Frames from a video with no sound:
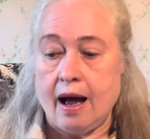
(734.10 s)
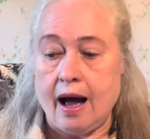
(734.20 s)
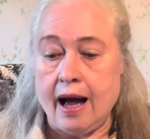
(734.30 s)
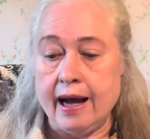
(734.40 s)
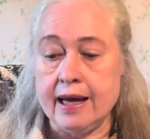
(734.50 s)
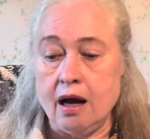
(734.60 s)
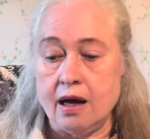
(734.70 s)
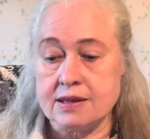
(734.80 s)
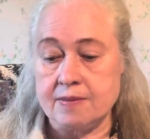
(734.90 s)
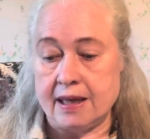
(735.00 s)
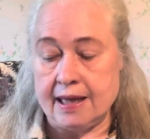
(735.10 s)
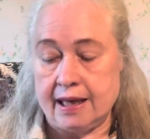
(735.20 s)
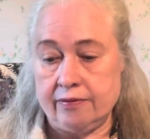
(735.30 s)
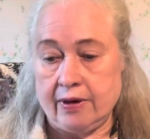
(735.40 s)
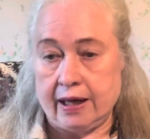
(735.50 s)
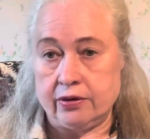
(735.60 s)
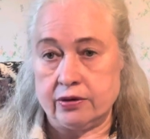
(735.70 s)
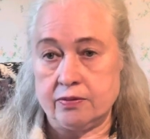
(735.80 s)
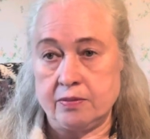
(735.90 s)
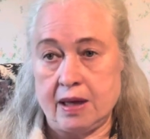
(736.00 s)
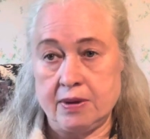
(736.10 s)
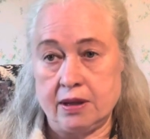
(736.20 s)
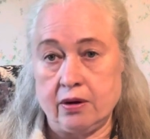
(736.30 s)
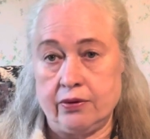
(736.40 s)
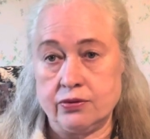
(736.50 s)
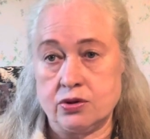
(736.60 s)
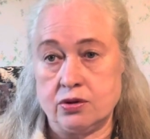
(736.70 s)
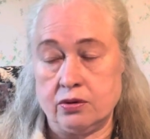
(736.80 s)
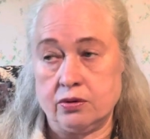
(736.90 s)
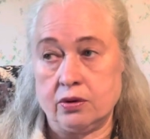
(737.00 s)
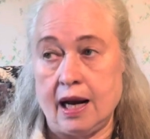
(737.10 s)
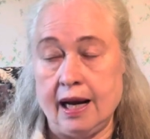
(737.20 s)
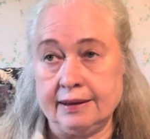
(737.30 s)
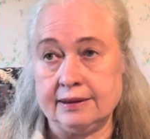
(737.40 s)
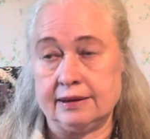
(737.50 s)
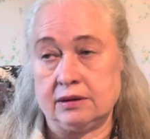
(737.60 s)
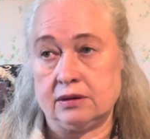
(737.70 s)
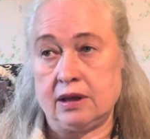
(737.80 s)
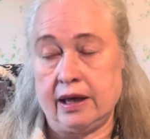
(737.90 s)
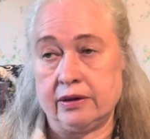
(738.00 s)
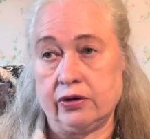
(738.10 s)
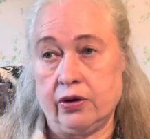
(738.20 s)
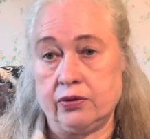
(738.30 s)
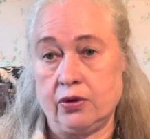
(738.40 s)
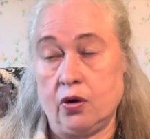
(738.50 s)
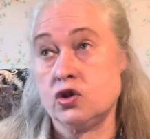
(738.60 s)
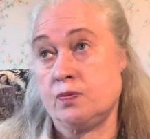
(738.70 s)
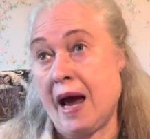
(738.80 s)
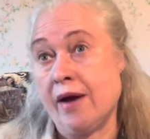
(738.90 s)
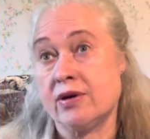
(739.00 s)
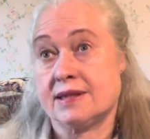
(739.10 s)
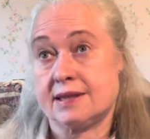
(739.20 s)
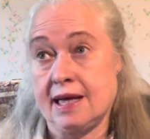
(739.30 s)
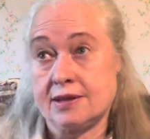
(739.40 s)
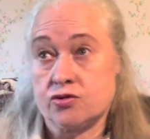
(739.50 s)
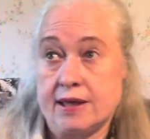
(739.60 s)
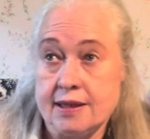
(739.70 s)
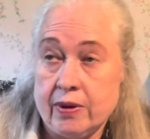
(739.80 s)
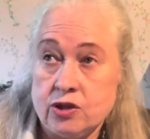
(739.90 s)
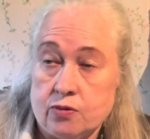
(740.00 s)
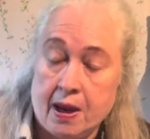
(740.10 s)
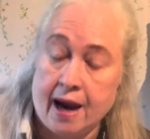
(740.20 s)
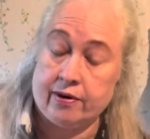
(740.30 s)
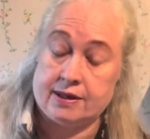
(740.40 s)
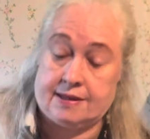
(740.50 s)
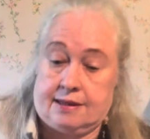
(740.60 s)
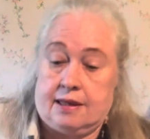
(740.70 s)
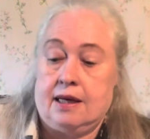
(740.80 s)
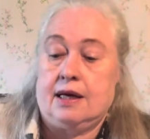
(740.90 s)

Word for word: I asked my dad if I could maybe go to London and go, or to Paris. That's right, I went to Paris.